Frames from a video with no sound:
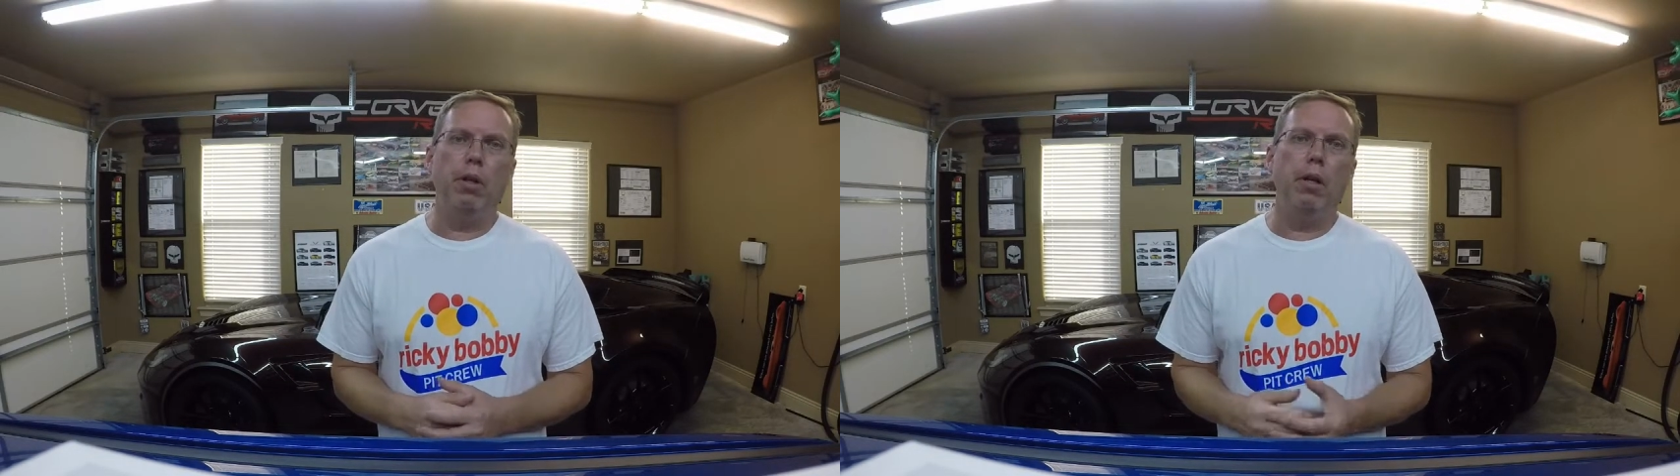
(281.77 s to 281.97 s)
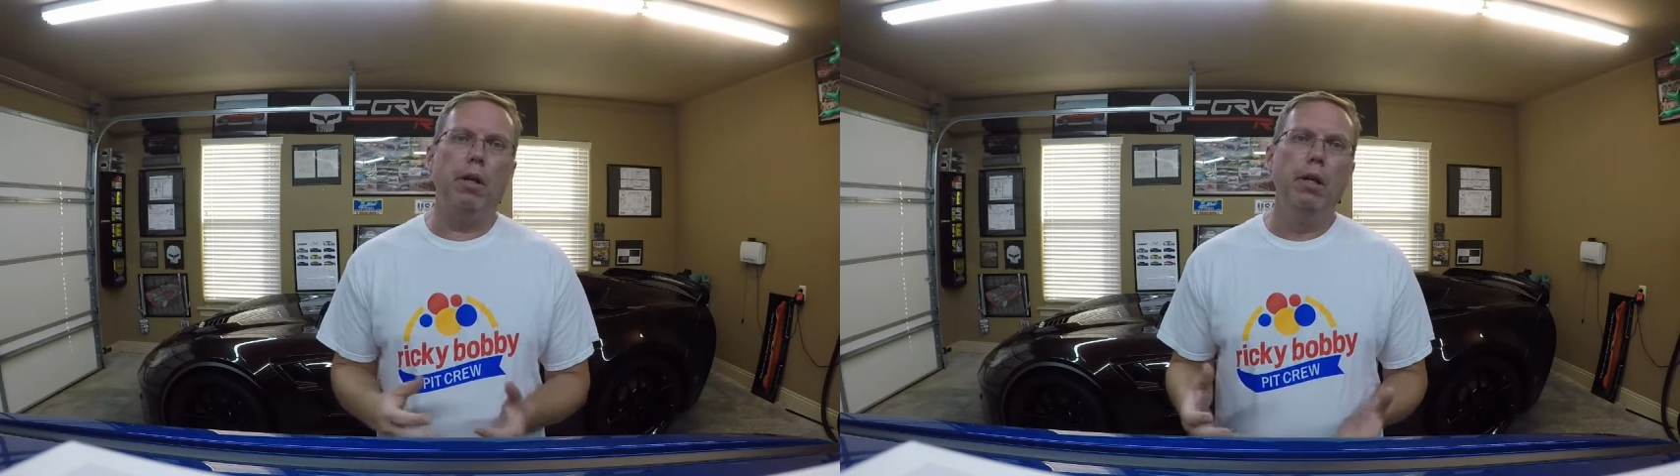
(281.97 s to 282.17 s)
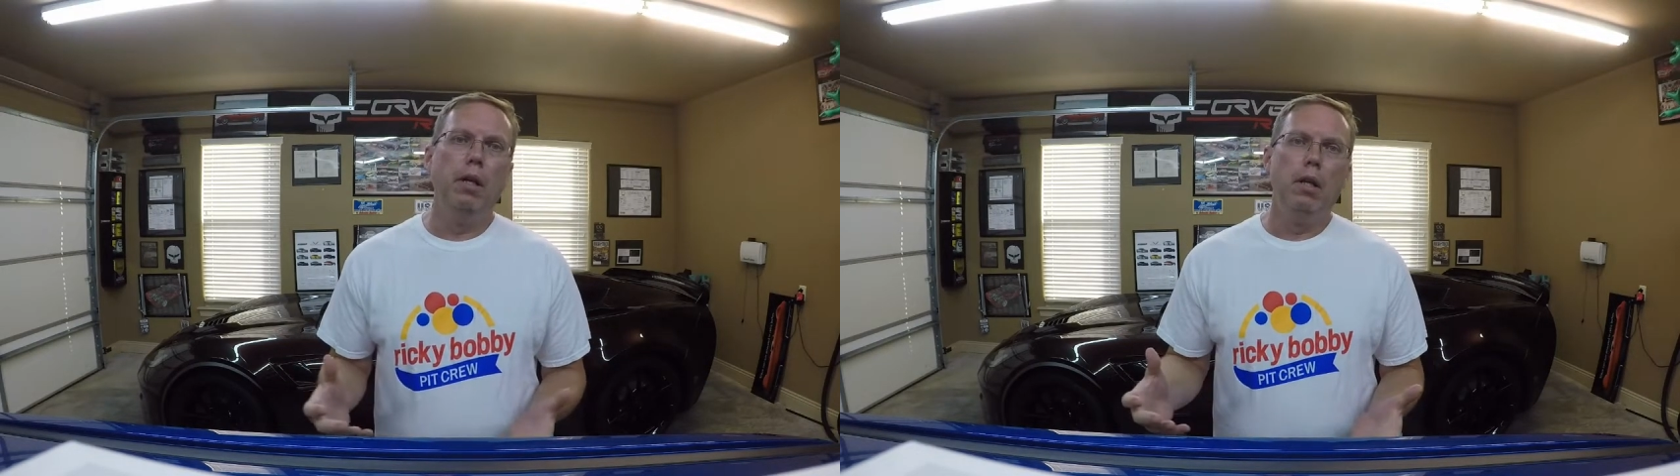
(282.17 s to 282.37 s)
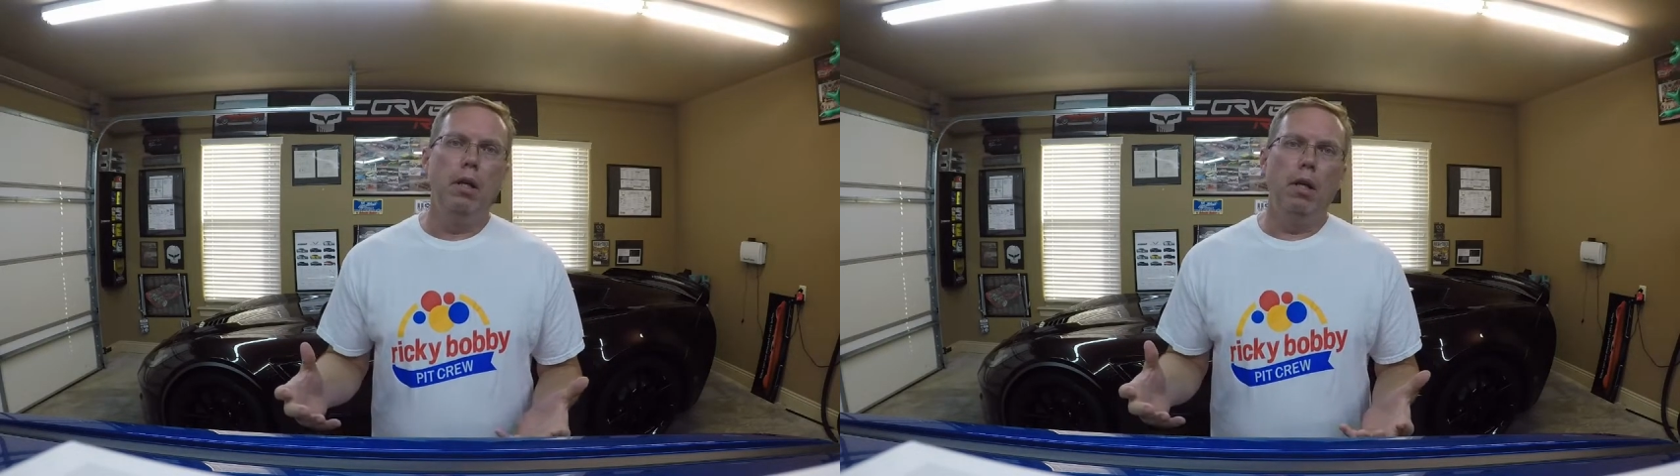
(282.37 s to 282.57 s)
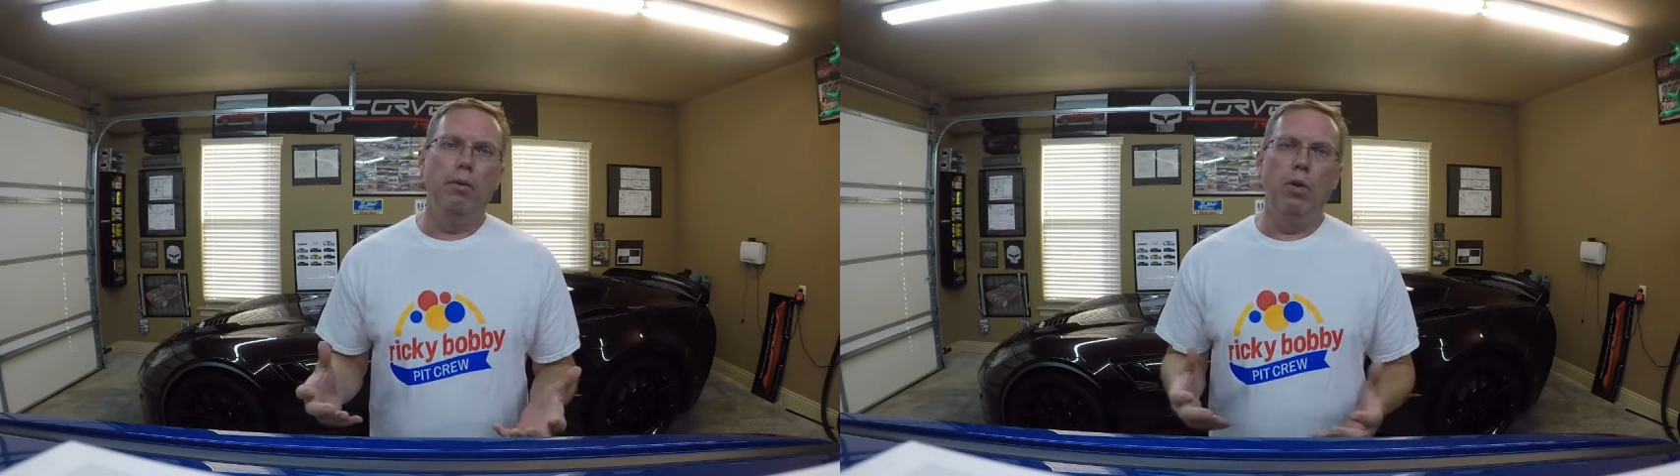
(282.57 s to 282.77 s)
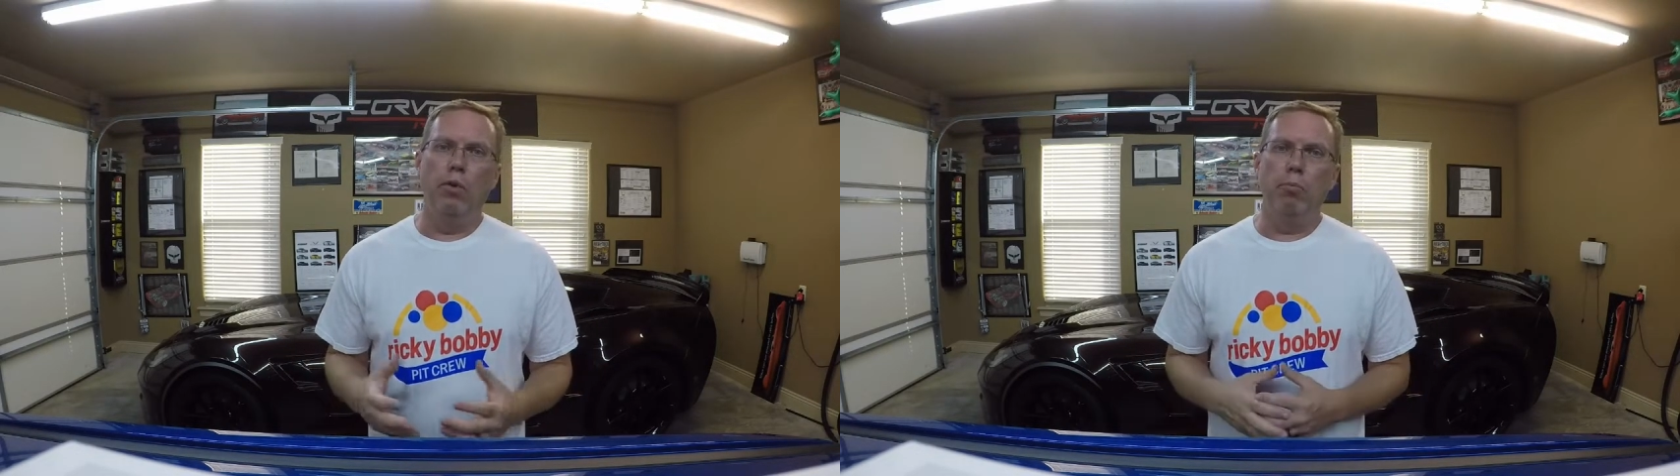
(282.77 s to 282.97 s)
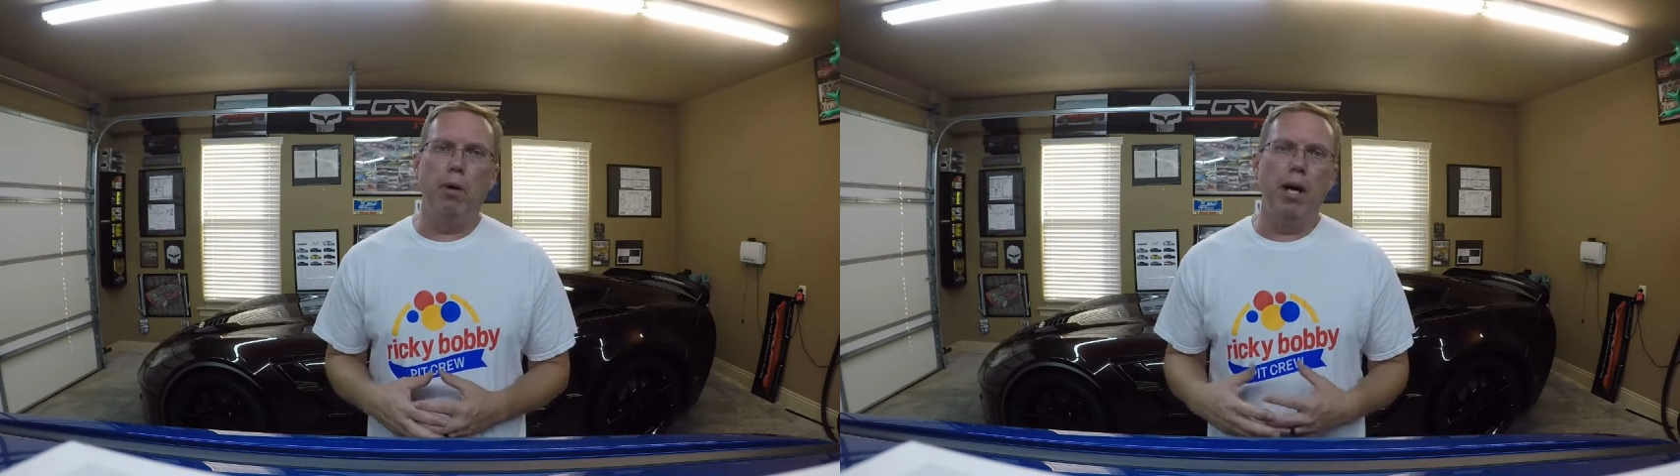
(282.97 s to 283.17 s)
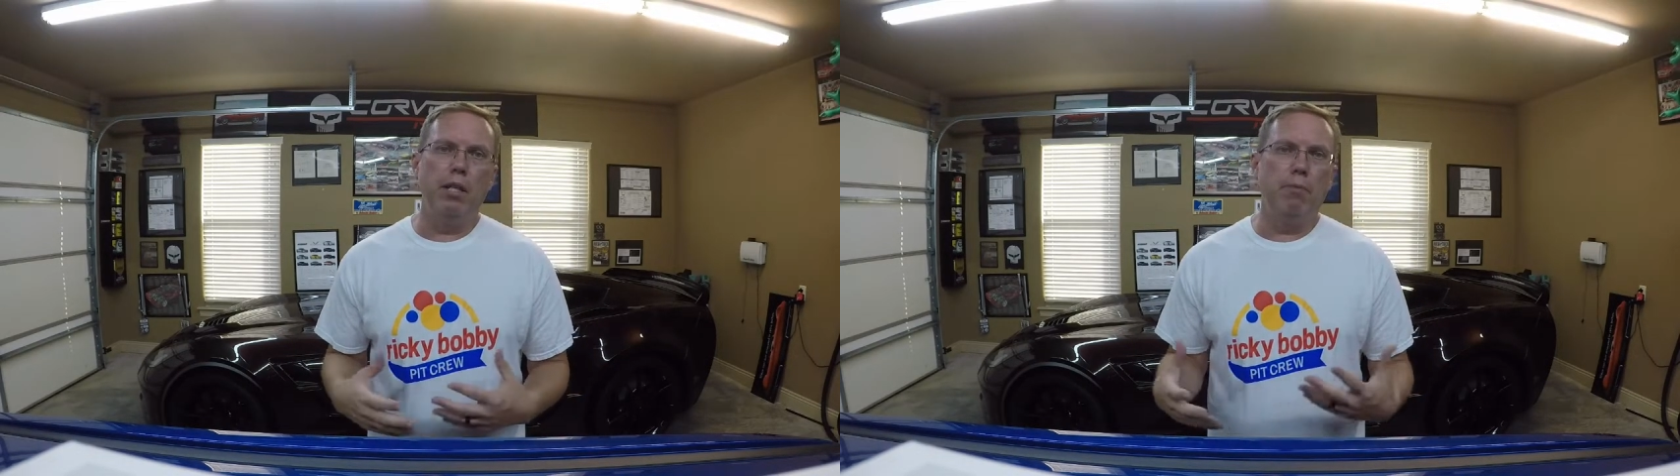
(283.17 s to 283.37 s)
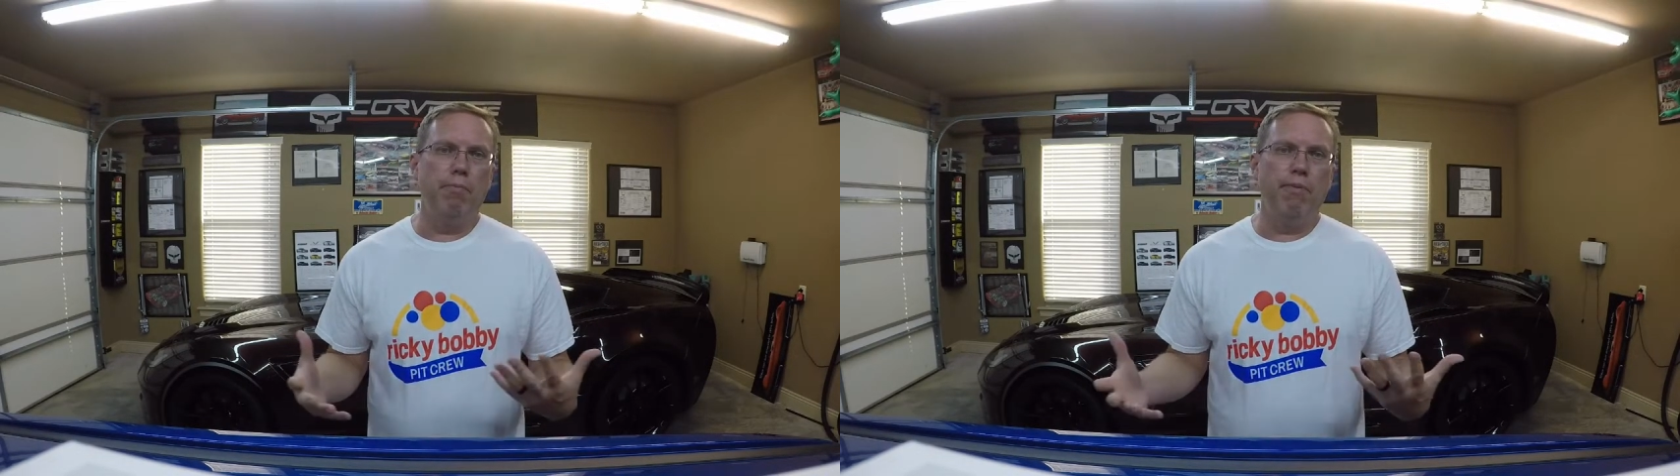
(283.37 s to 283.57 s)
car with no other mods,